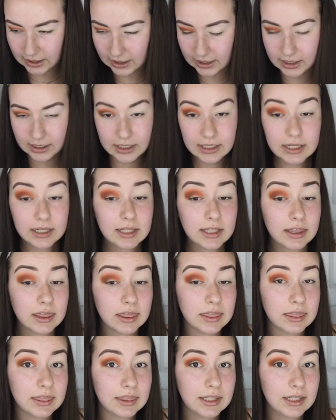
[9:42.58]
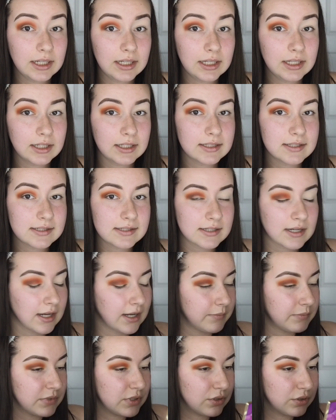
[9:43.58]
I think it's
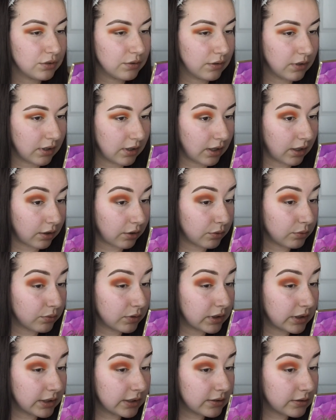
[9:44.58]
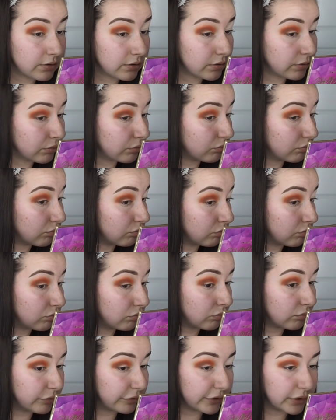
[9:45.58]
time to do the cut crease.
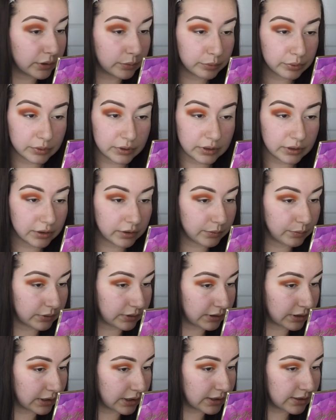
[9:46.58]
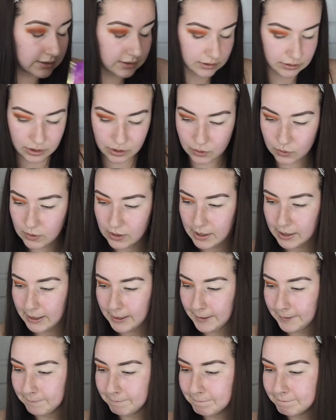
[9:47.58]
Feeling pretty good with this. So
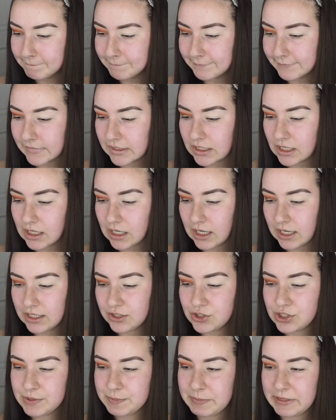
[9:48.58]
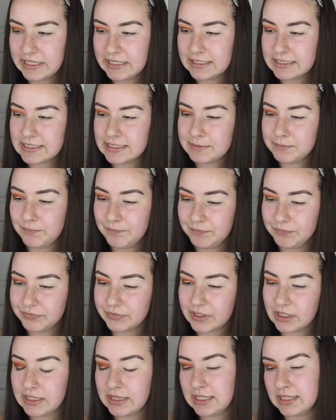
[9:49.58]
I just picked up
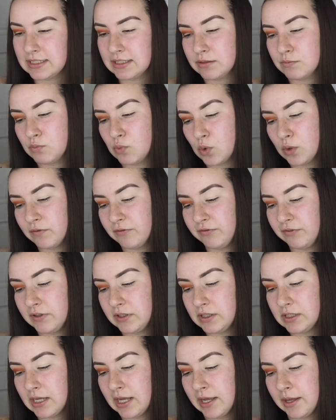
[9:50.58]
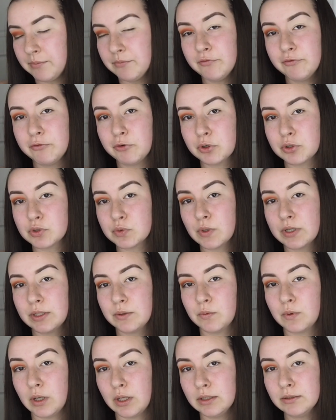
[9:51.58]
this Morphe
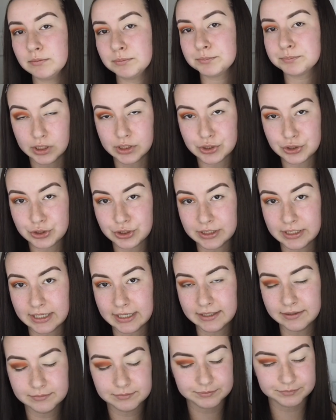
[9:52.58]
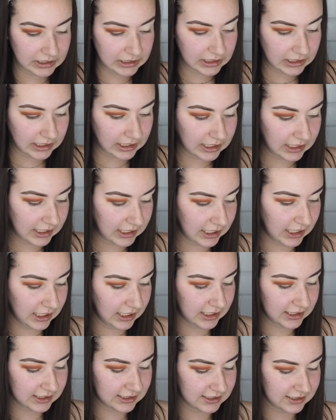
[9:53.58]
M421 brush today,
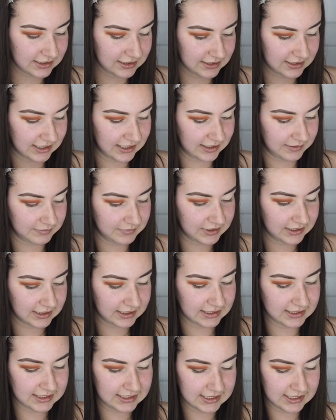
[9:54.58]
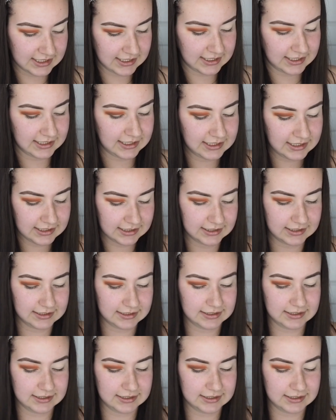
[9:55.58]
and I'm gonna take